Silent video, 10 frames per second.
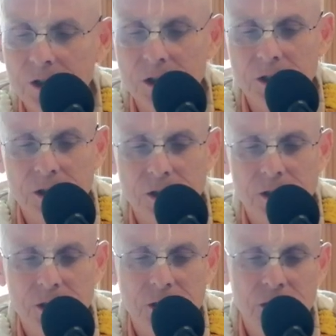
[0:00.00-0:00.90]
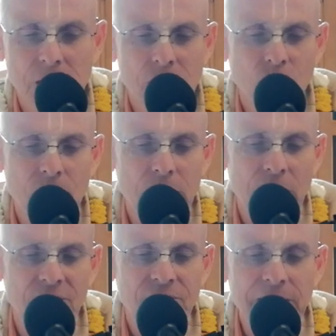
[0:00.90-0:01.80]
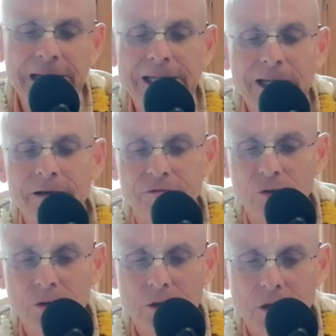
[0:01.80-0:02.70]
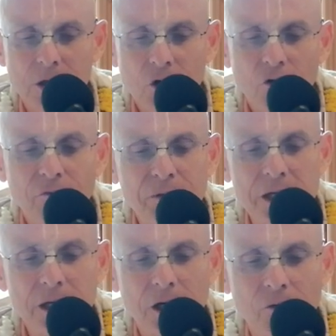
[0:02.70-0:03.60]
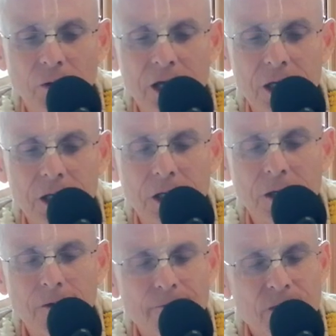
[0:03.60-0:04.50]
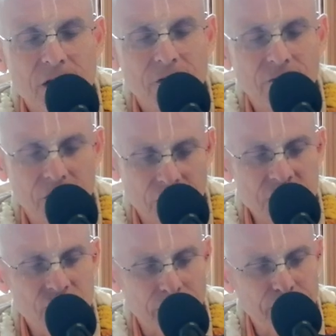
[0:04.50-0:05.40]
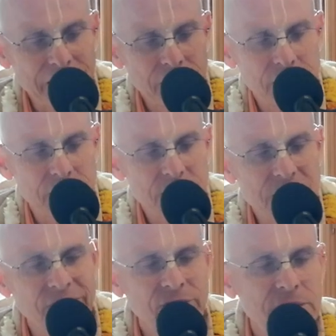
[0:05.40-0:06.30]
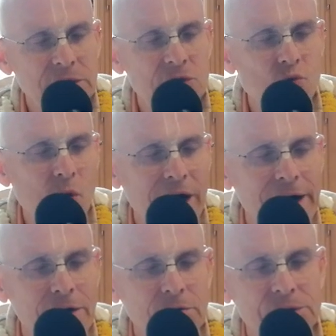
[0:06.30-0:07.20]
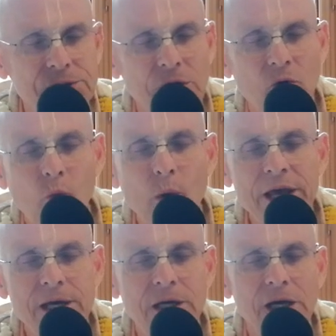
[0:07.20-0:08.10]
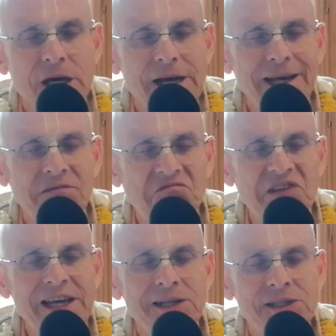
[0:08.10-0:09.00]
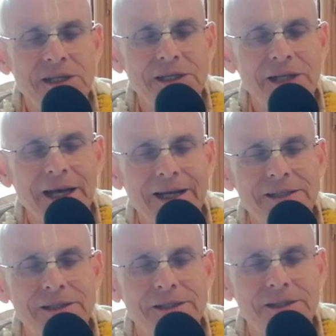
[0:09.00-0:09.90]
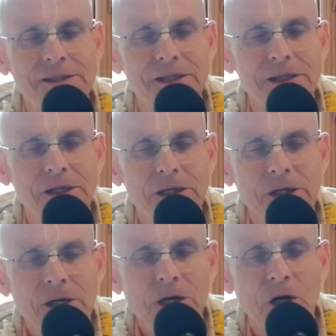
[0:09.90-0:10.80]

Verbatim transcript: consciousness can one have that level of being awake. Krishna Pandit, 72 hours awake and dancing in ecstasy.